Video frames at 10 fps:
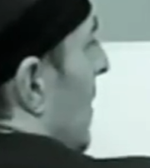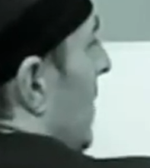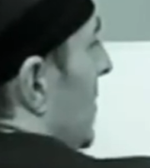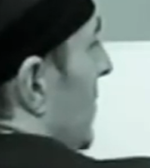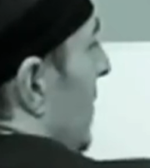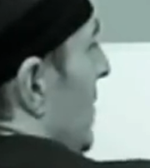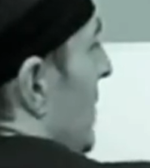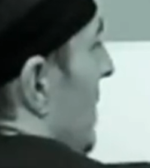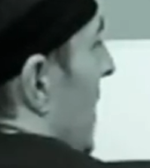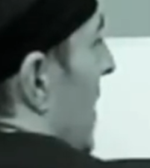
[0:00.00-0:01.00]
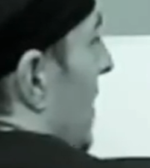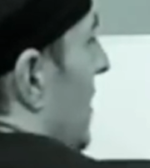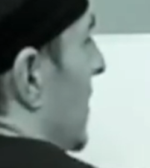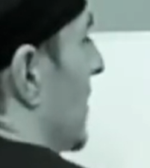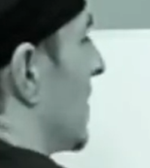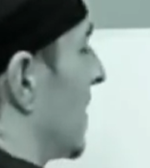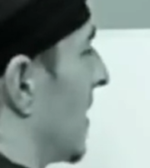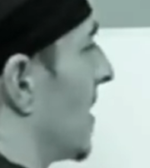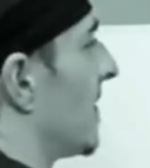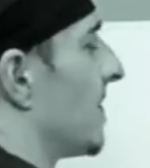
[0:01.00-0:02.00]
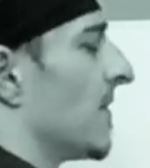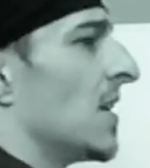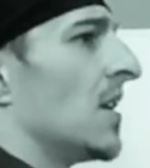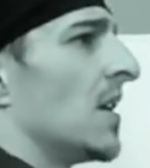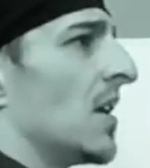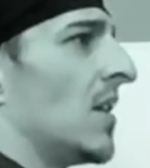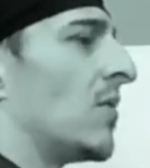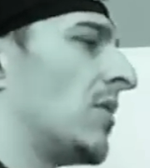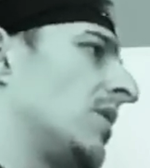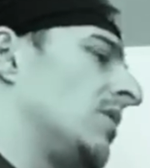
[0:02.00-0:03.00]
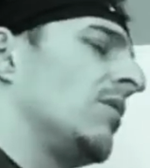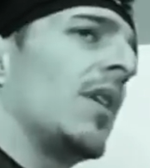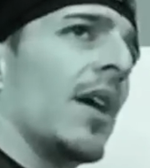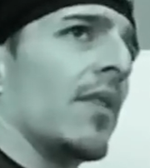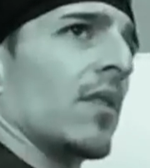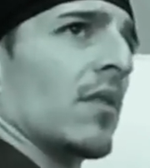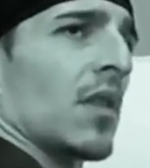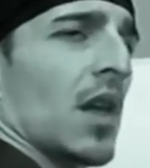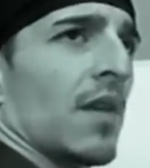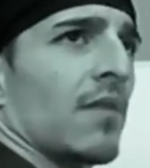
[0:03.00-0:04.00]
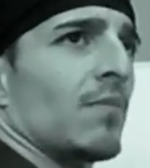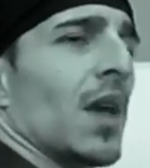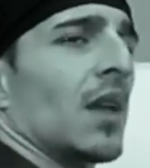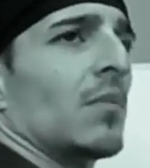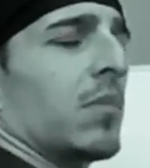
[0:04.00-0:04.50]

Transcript: this being your fat, okay? In order to do that, they've made